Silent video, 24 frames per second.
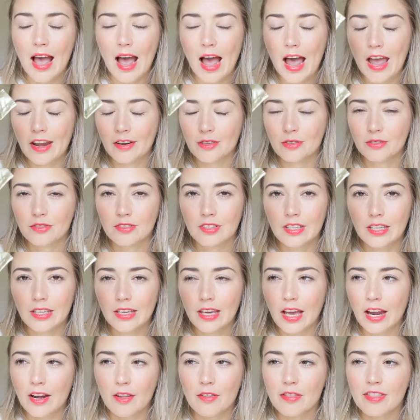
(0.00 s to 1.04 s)
I don't
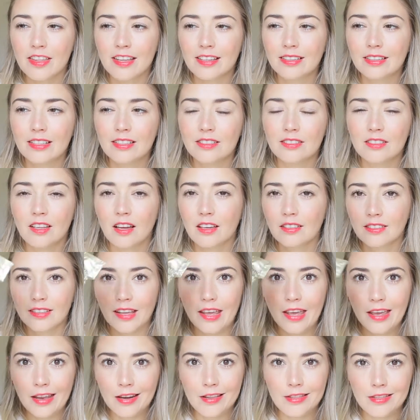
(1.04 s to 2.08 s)
think this does
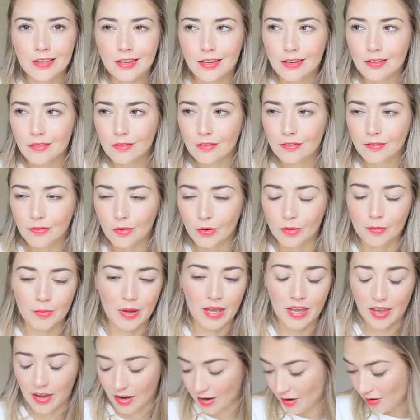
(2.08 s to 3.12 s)
anything for my
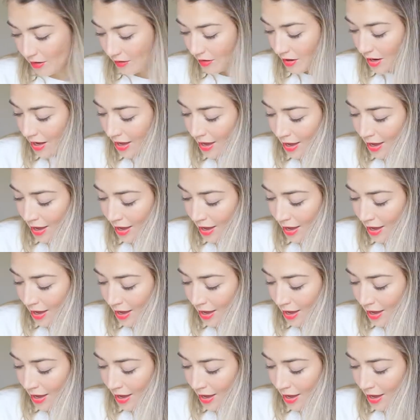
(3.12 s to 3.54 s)
hair.